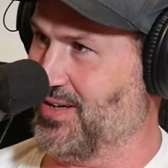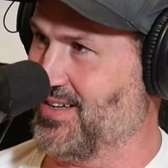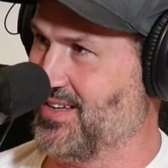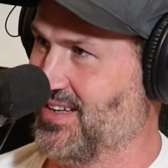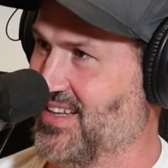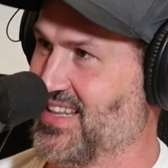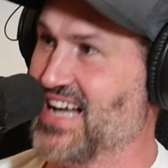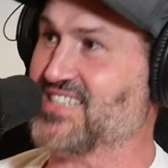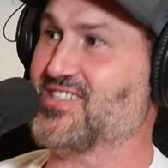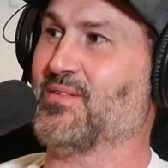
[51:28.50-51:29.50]
Yeah,
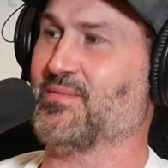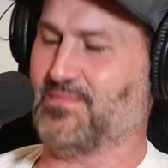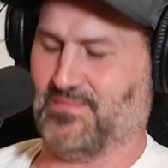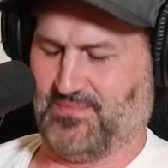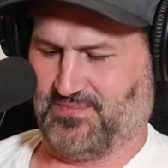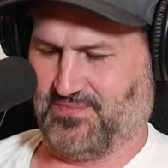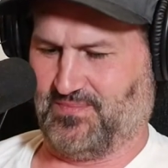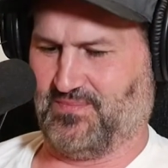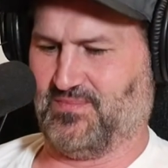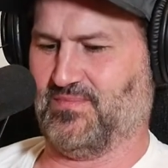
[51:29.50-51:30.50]
and he says,
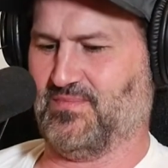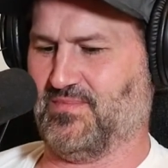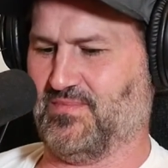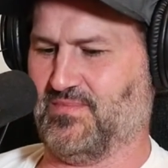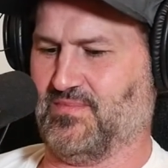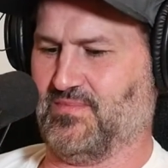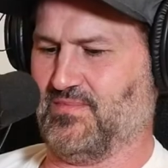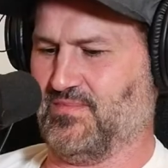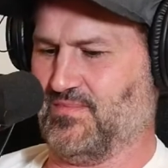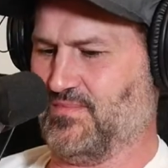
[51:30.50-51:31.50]
do that leg thing.